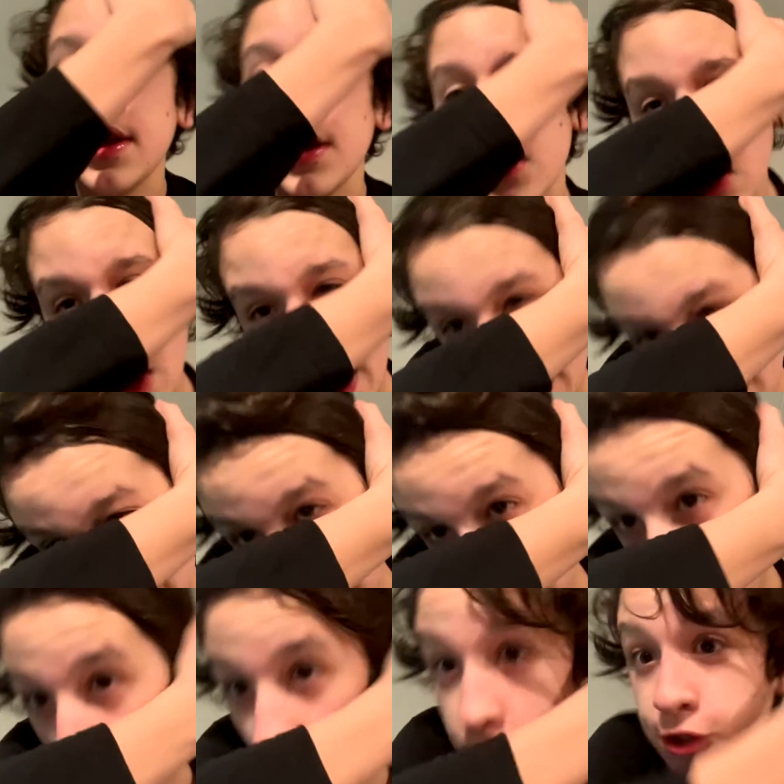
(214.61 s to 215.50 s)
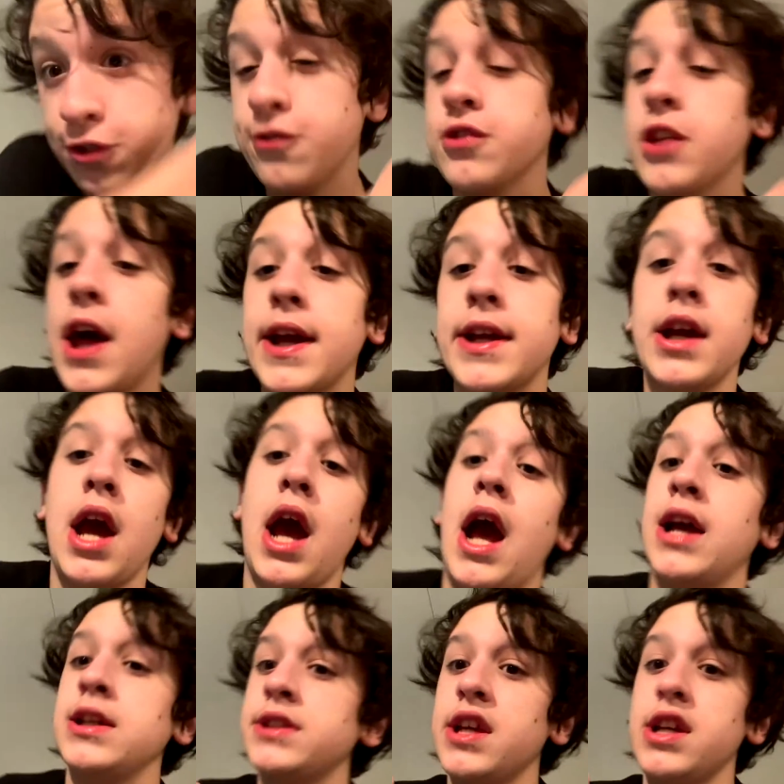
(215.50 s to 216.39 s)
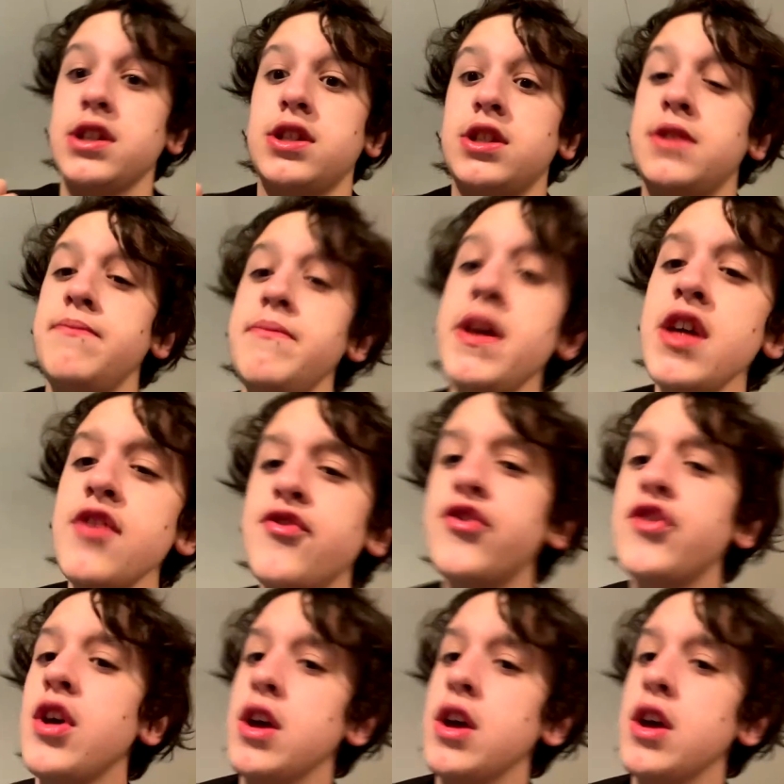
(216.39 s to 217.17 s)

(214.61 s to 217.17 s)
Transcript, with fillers: like like Isaiah Smith,